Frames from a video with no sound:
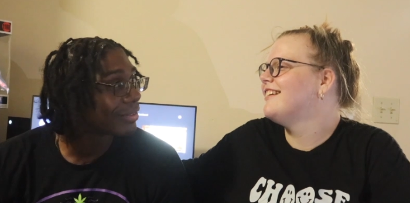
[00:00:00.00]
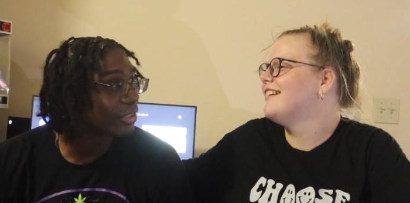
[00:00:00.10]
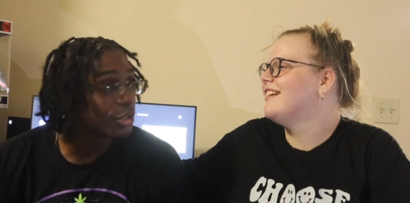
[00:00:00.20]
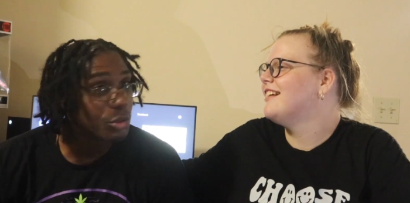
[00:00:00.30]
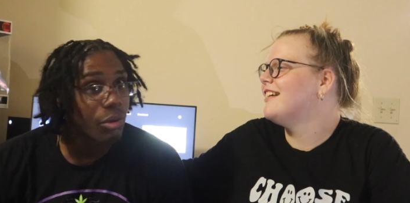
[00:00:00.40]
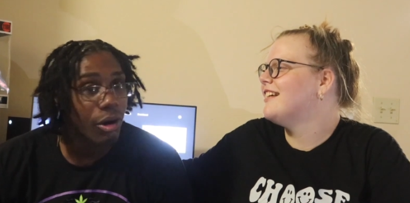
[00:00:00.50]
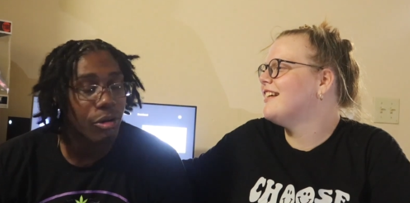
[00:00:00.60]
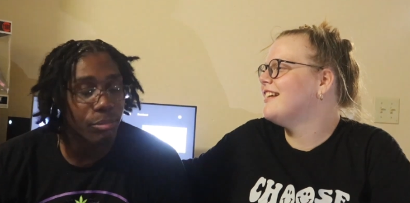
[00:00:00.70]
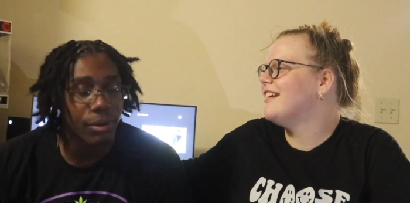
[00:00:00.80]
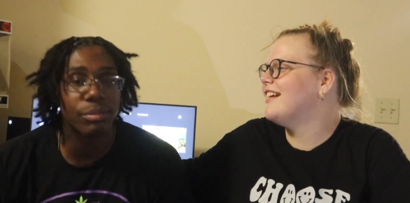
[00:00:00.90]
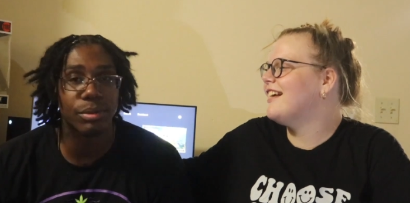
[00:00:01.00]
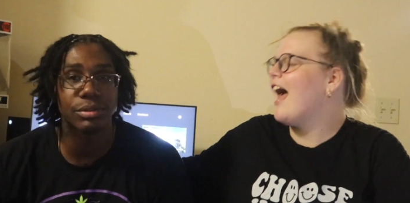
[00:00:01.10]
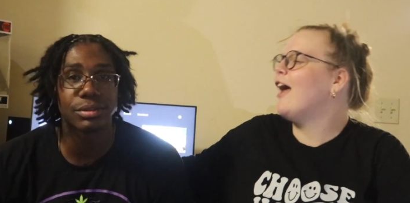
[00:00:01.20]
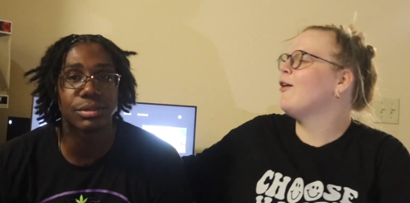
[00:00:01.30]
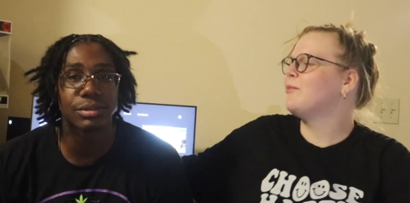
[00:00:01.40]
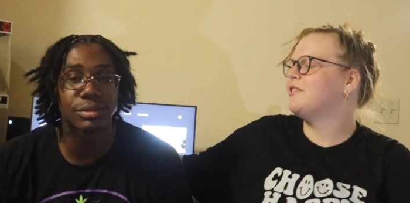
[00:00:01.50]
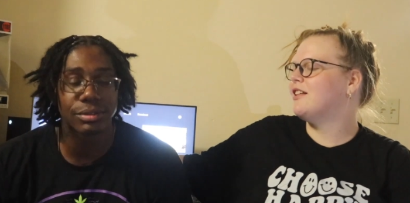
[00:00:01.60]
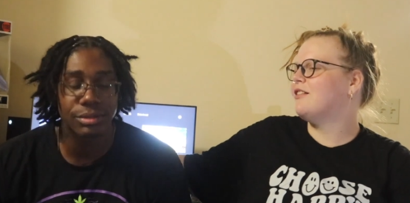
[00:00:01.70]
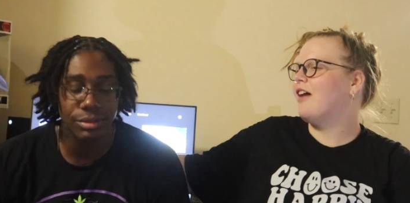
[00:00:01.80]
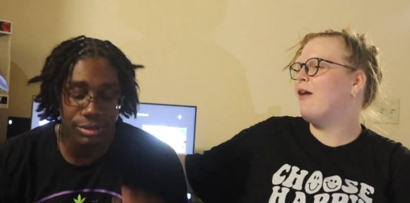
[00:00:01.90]
Speaker 1: You are Bubbles.
Speaker 2: I almost
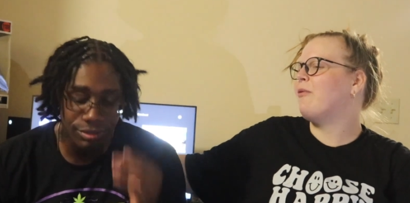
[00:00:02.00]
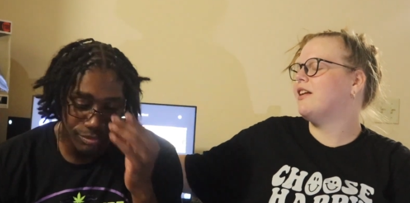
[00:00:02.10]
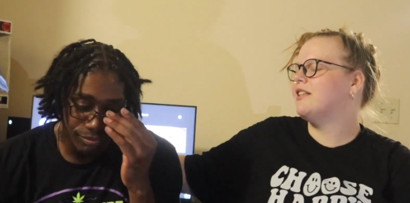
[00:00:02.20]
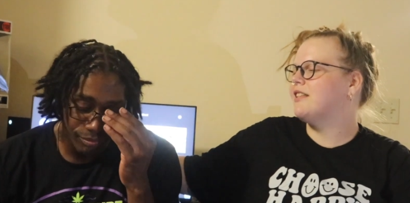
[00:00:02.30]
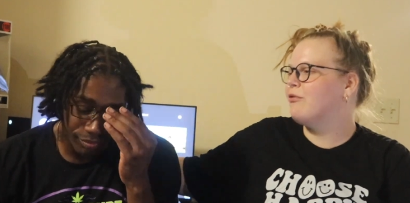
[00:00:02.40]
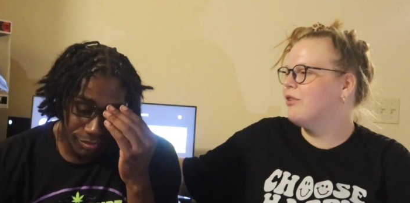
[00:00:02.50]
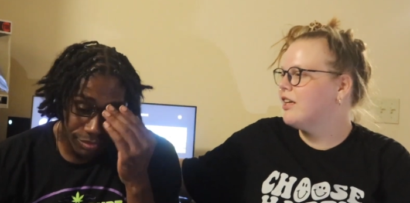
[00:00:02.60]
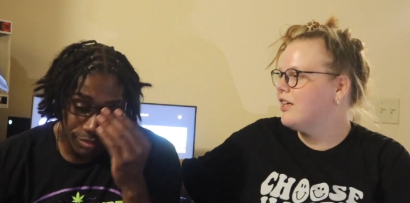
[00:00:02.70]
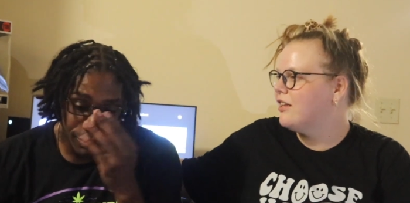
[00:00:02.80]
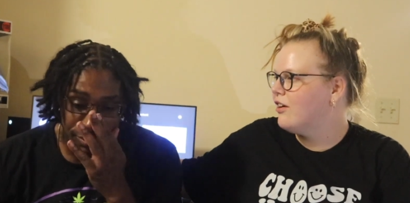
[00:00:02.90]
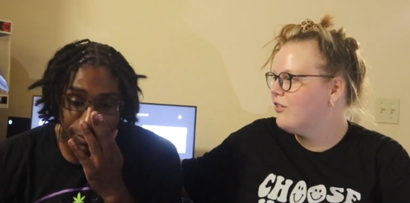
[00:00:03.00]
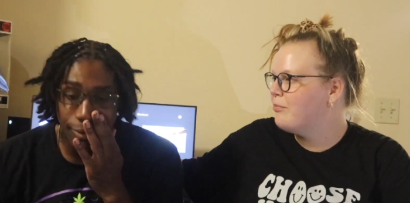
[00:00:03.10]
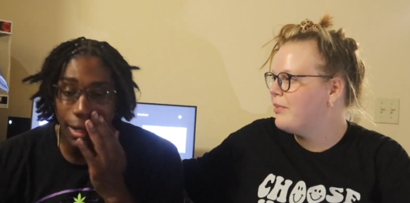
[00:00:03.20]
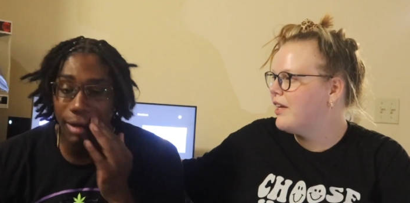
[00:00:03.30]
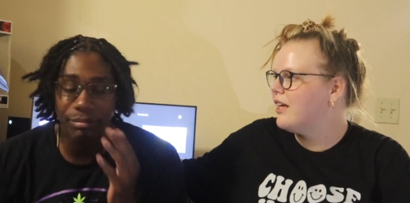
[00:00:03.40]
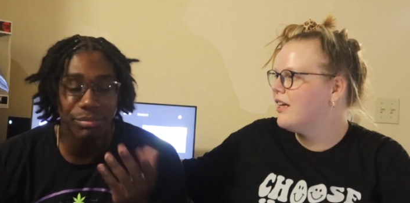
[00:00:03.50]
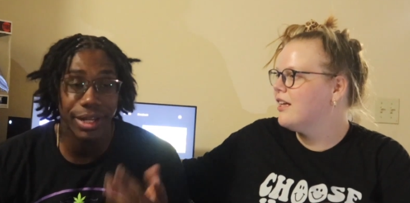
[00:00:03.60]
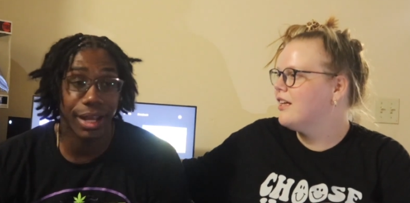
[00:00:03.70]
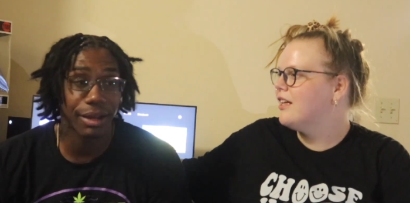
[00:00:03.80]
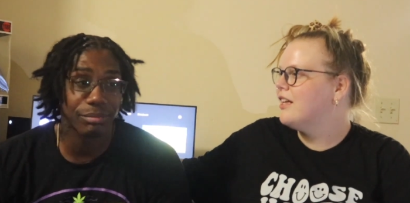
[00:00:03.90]
said I wanted to say Ricky though.
Speaker 1: Um.
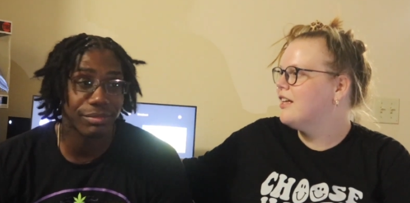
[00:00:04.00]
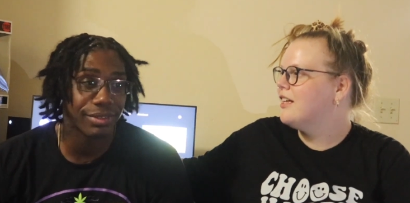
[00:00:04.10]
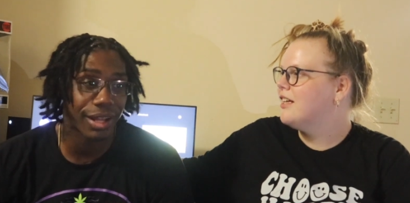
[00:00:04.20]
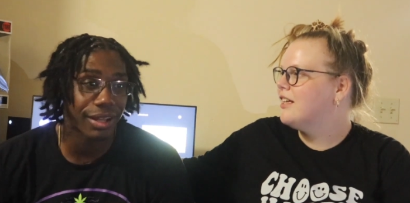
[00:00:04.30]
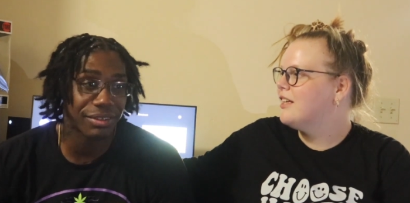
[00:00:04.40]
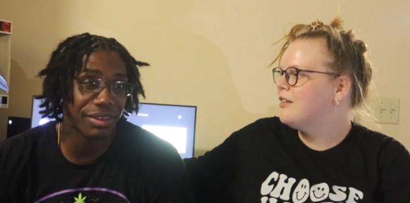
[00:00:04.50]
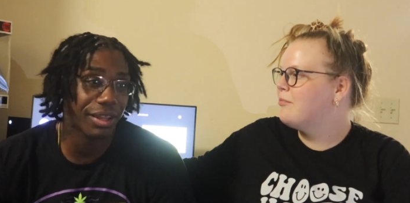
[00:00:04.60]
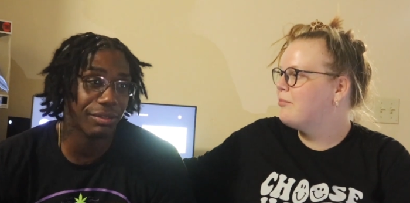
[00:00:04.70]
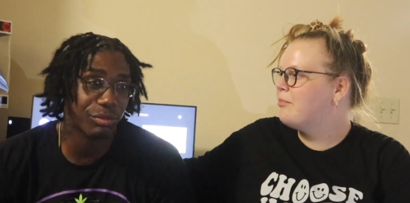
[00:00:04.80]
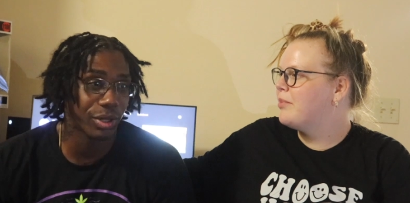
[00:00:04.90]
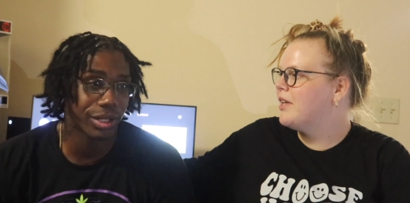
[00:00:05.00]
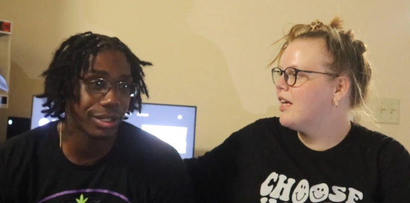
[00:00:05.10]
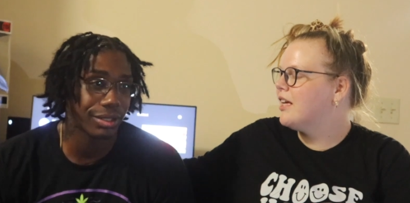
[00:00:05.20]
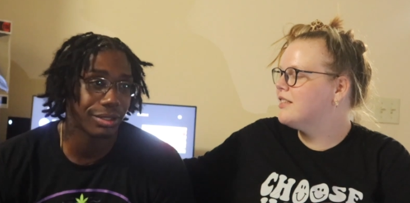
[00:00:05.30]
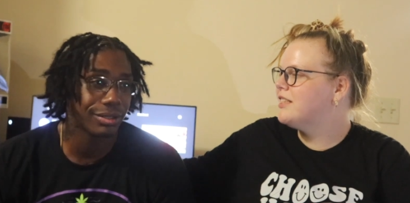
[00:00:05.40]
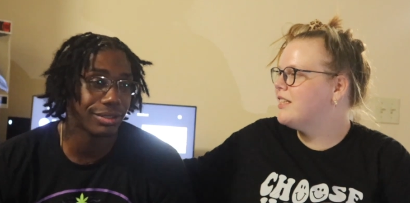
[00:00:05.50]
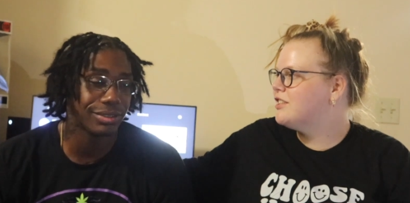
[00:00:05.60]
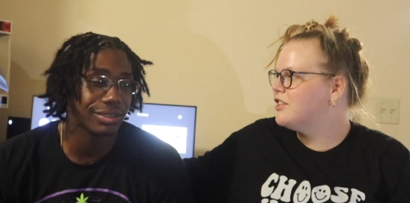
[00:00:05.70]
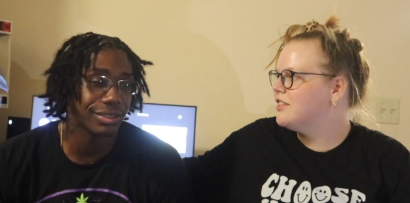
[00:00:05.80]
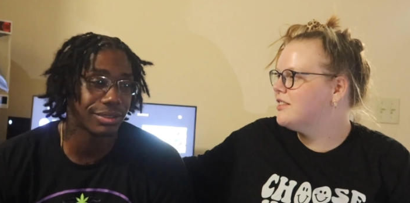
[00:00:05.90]
Yeah. I'm, i love Ricky. he's,
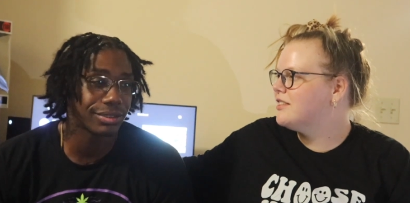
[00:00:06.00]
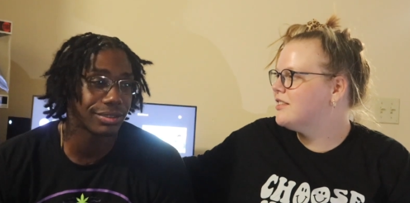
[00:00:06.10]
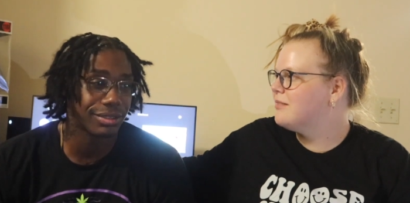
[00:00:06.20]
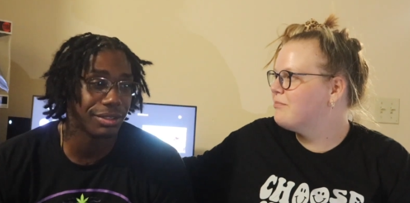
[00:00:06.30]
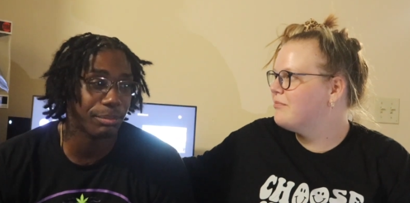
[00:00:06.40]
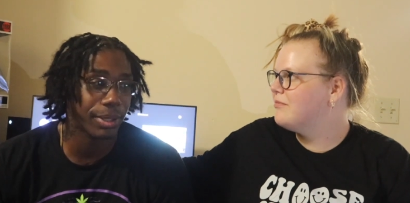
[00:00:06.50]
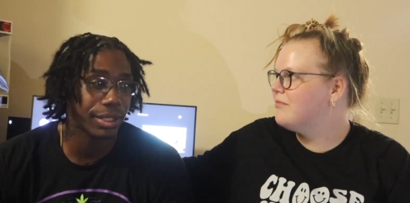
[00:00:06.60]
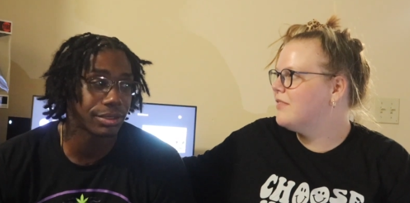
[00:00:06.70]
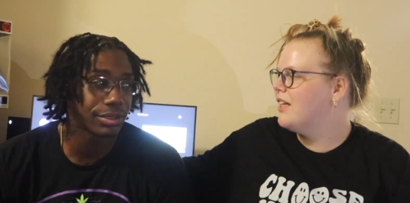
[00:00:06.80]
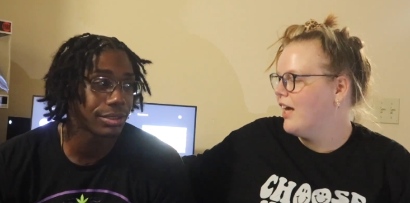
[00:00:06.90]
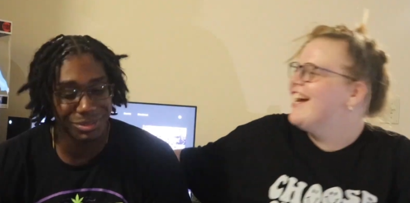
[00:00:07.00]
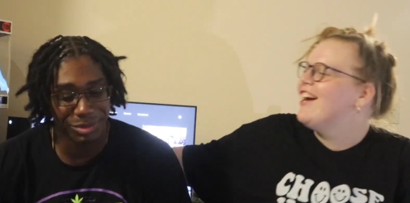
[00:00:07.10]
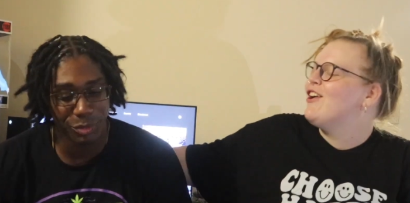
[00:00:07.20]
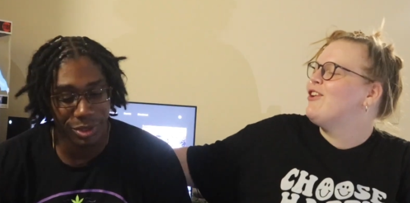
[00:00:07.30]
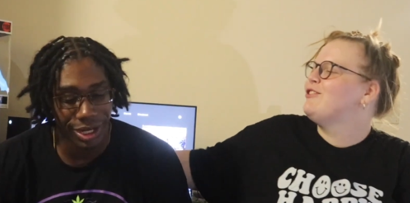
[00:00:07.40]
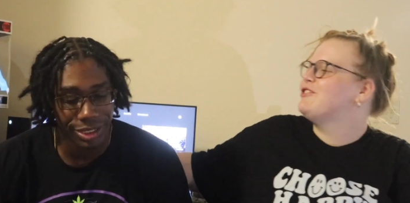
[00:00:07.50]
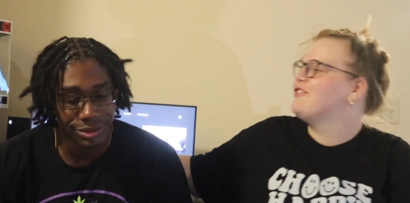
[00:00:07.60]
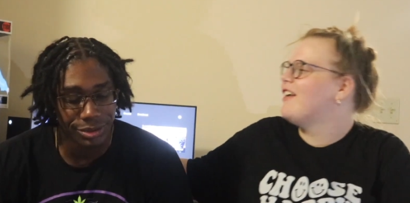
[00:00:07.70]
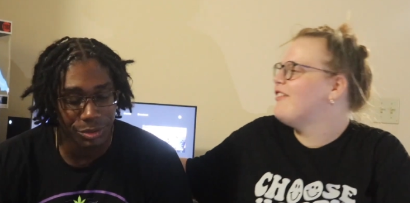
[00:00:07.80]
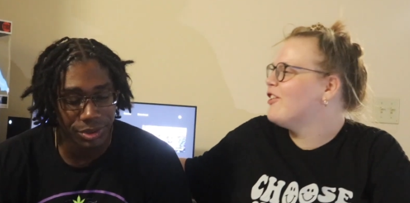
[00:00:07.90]
he's just the best. Yeah. Before you Who's ask your
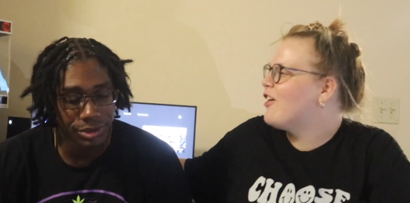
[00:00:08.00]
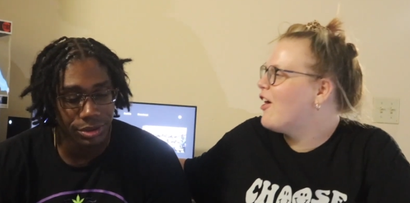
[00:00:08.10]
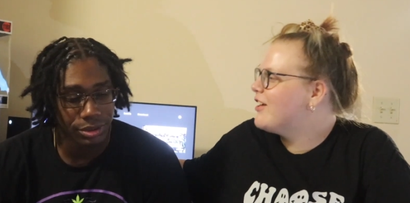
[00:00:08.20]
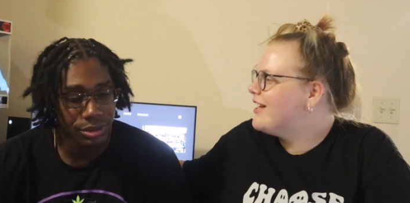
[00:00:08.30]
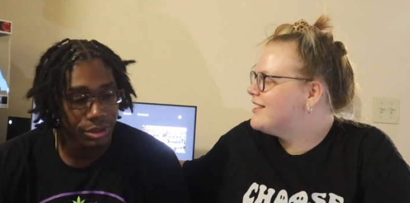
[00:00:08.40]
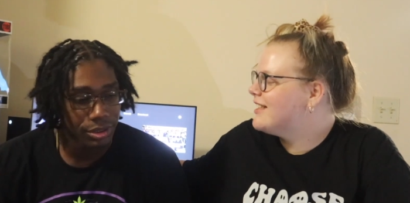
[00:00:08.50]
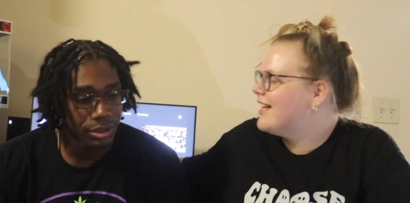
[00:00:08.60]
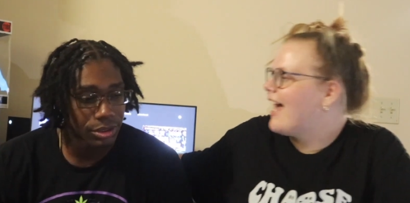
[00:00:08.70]
Speaker 2: favorite Guardians of the